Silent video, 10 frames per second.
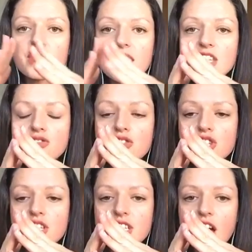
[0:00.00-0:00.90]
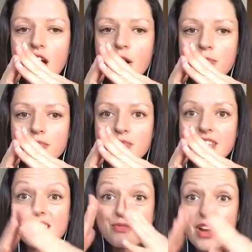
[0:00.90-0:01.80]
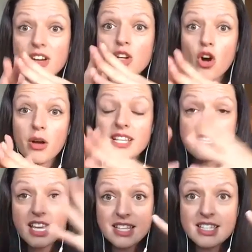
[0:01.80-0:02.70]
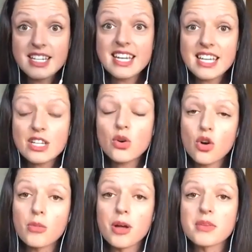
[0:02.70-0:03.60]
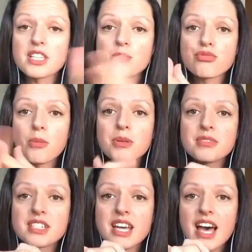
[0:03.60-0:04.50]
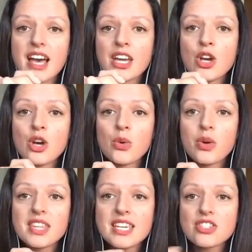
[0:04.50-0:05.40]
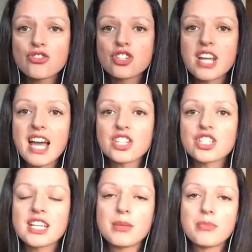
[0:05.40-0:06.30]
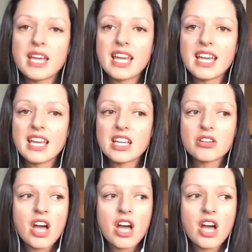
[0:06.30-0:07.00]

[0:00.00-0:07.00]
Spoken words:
estrogen, it's a needed hormone, but there's a problem today with estrogen actually being